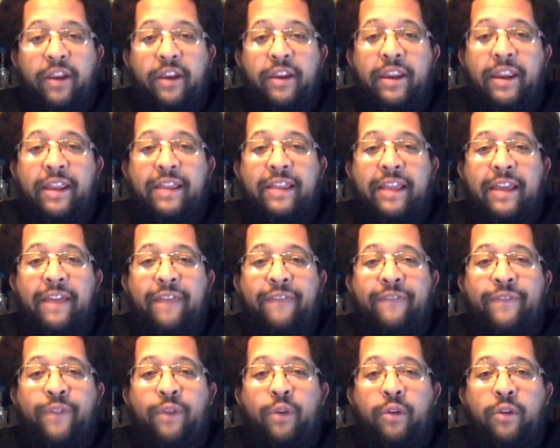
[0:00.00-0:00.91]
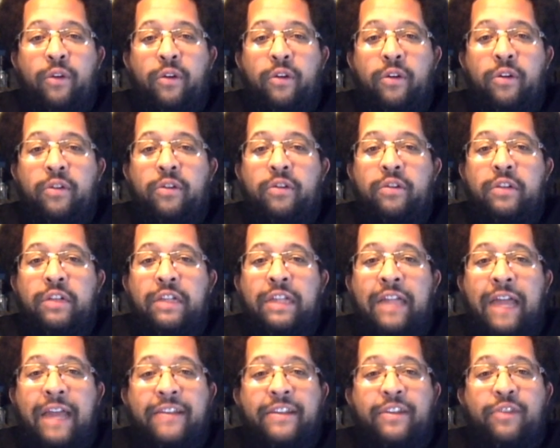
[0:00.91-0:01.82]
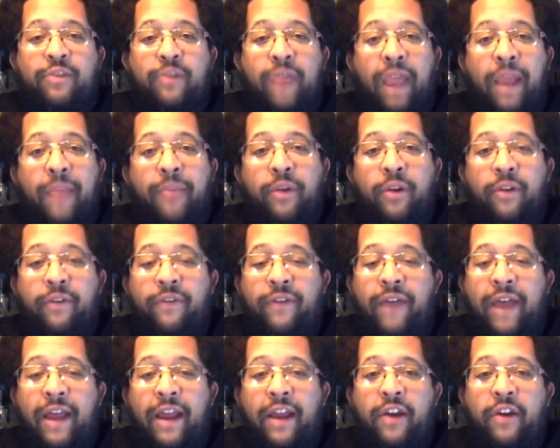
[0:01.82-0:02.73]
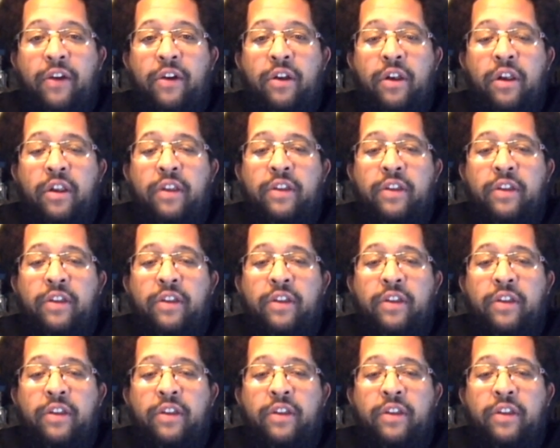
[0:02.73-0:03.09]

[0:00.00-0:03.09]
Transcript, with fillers: You get that floral classic rye profile.